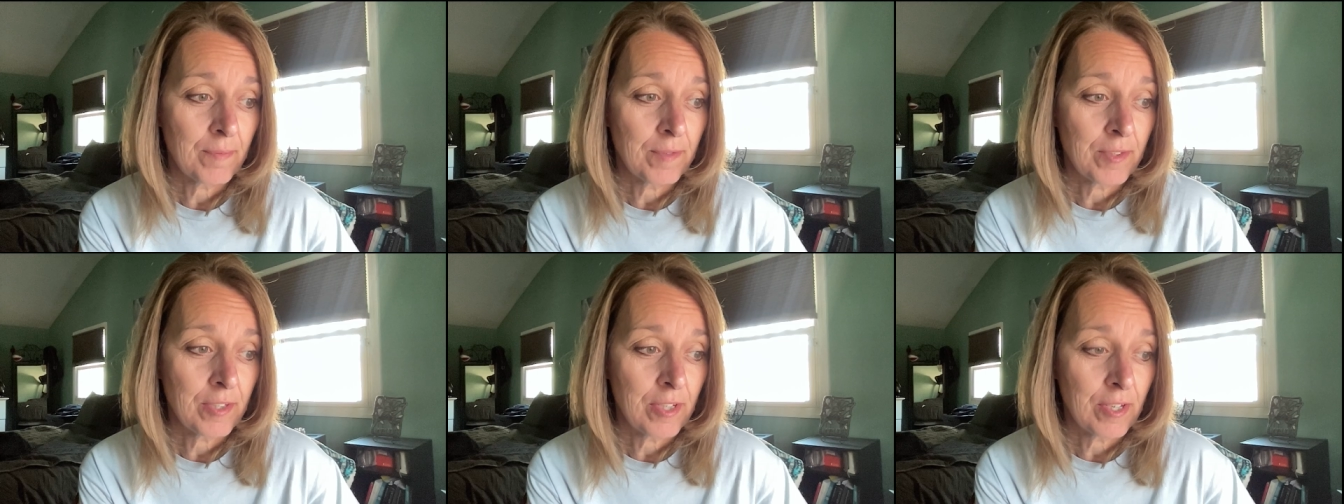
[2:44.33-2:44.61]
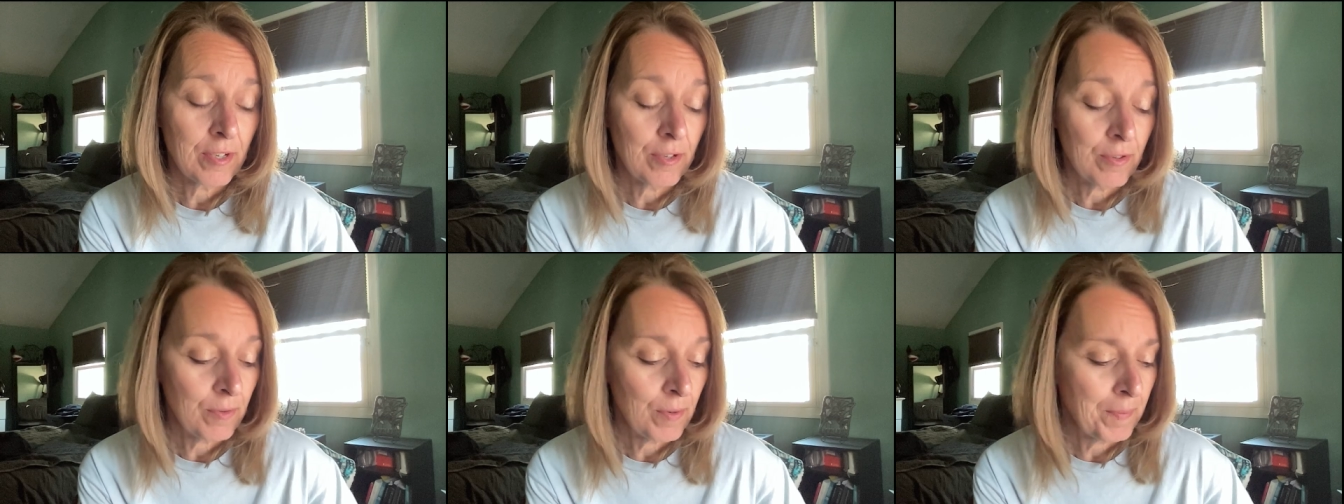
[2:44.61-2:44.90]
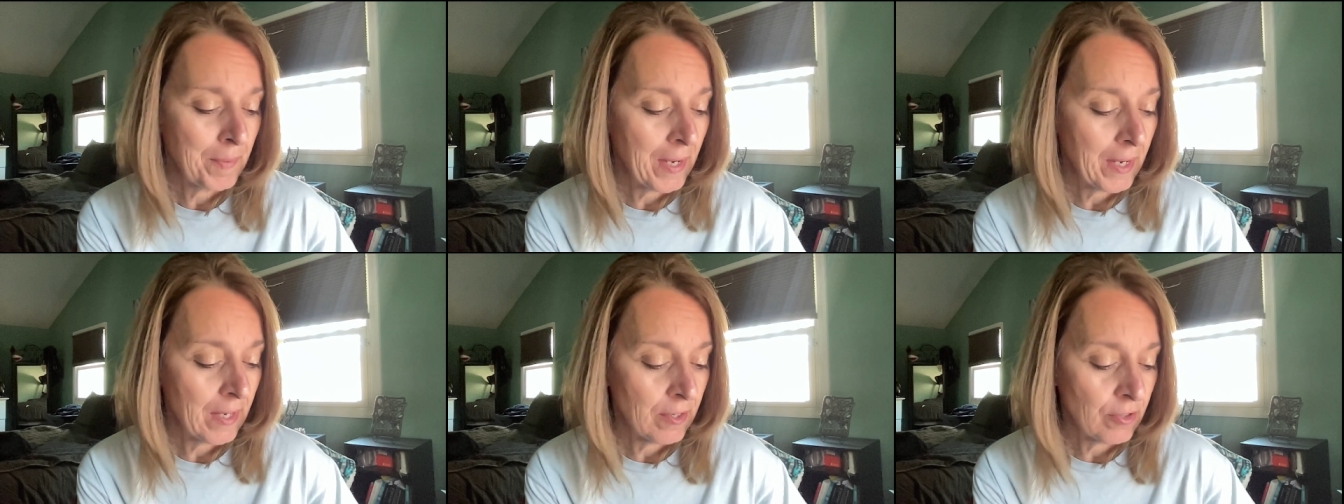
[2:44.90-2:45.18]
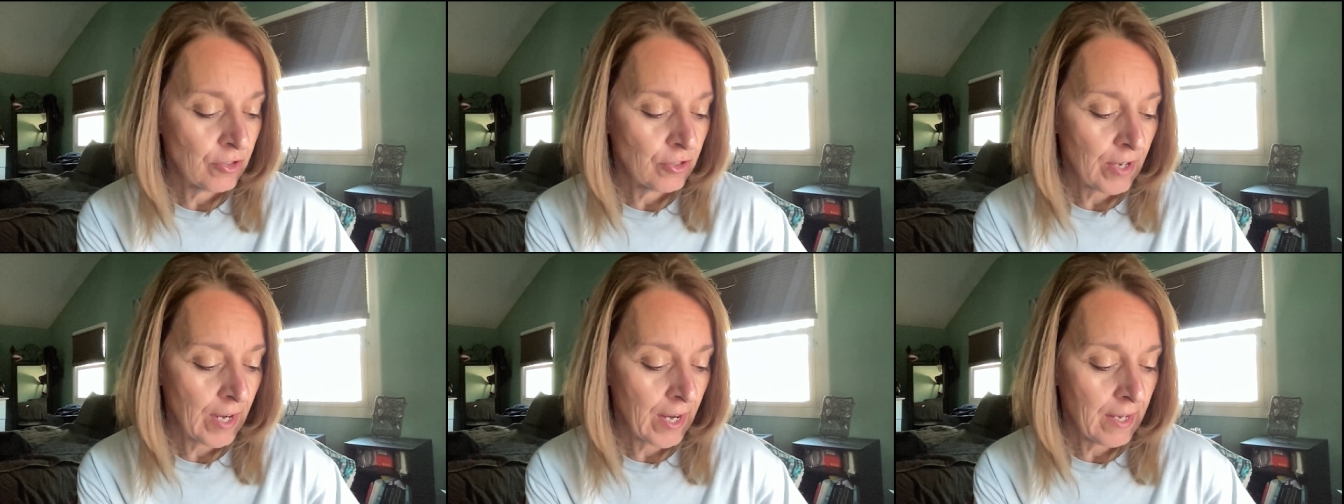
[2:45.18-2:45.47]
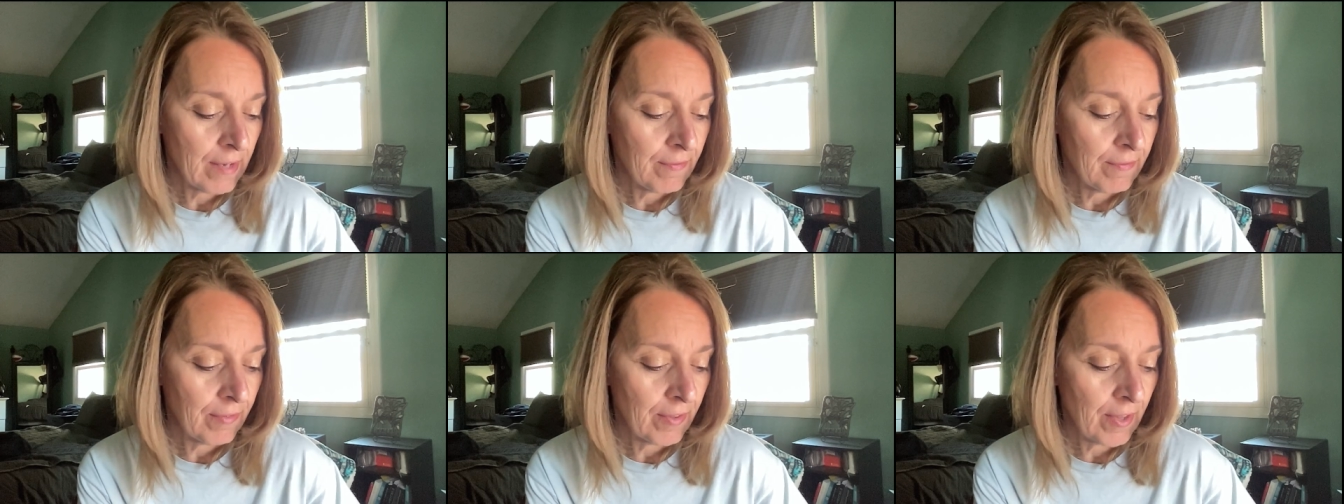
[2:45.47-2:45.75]
to you. I'm getting a
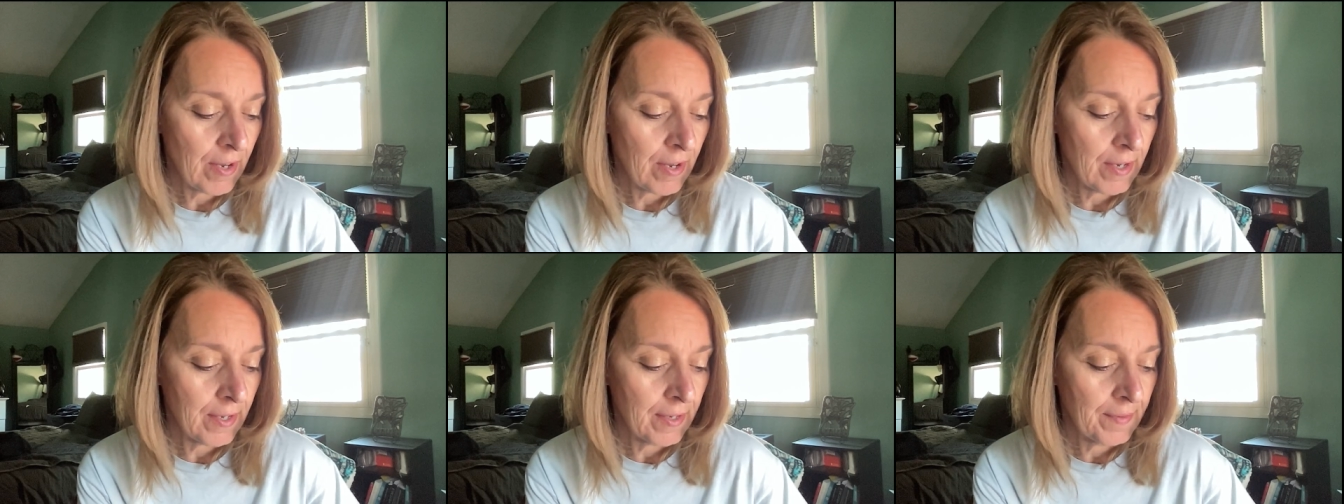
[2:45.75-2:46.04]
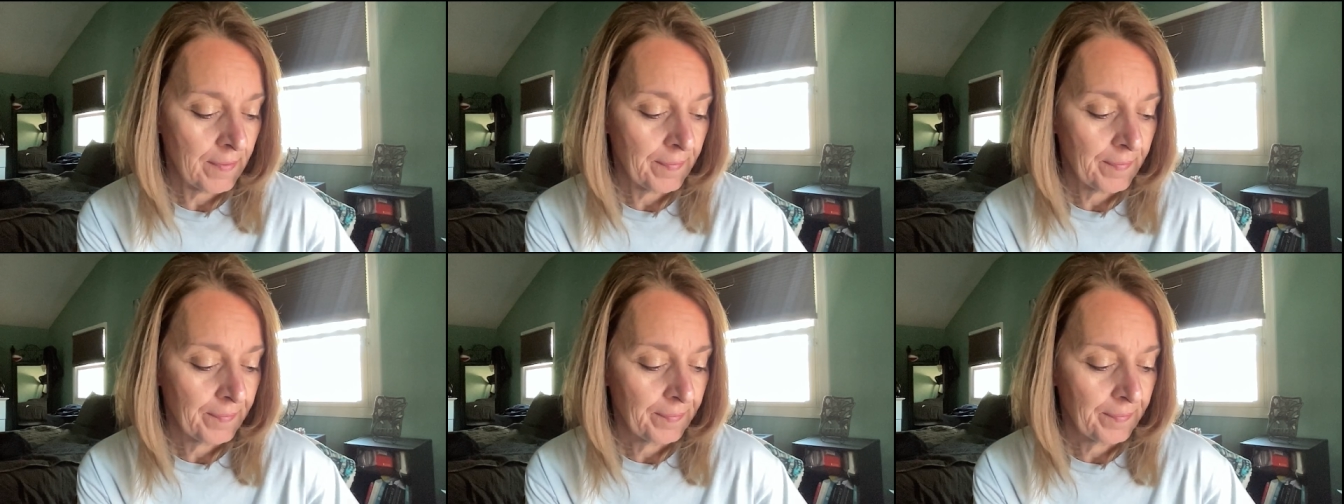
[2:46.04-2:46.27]
dragonfly.